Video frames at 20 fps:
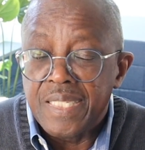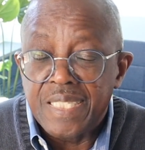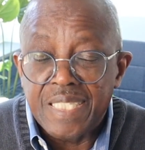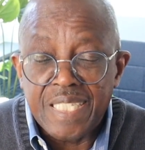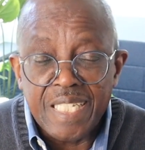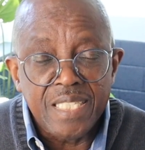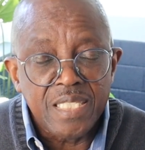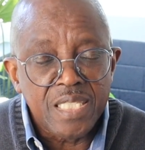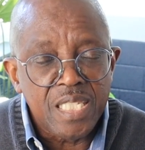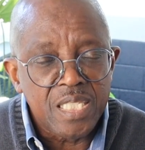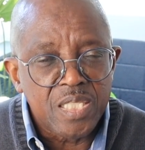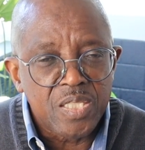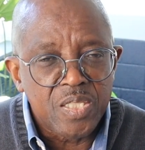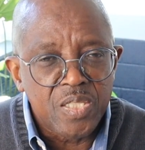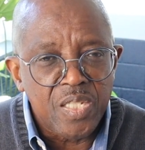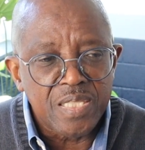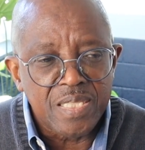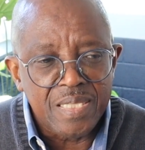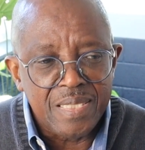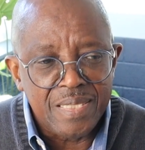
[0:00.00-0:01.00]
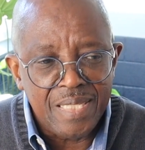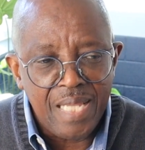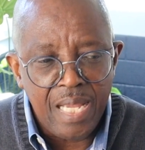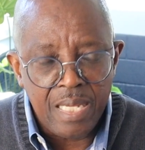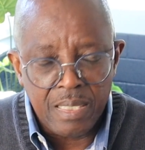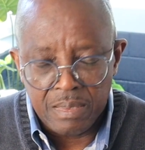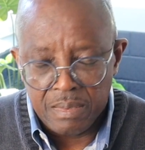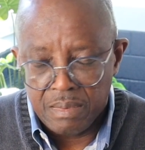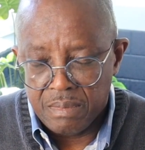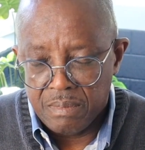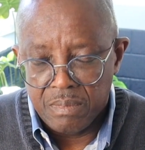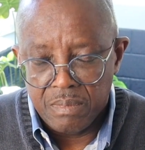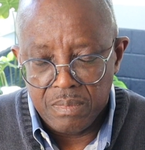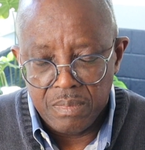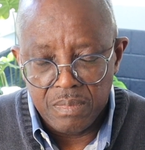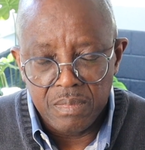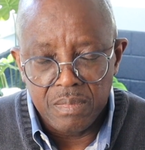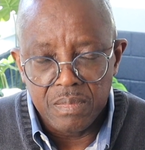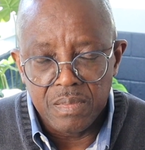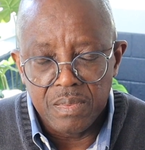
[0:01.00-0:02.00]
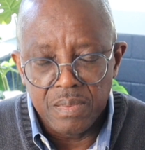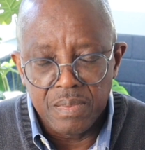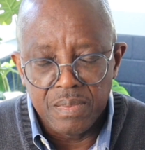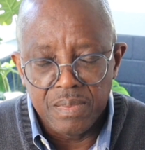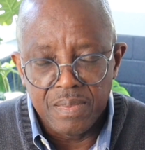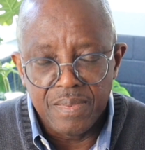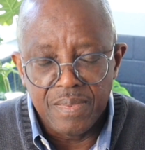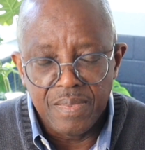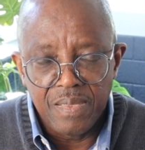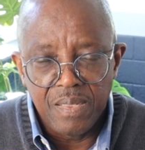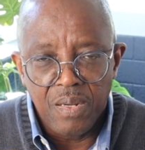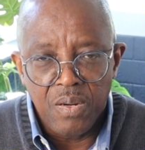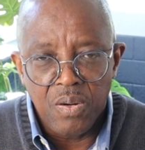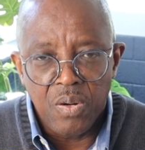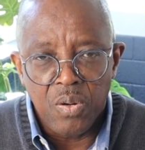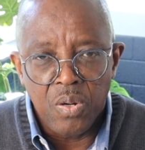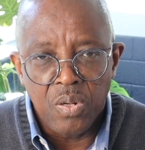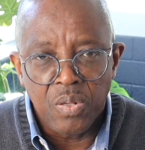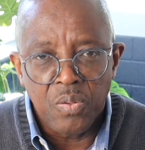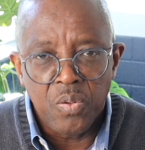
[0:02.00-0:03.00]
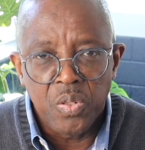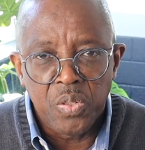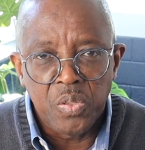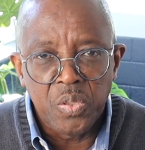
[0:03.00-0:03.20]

Jesus does not or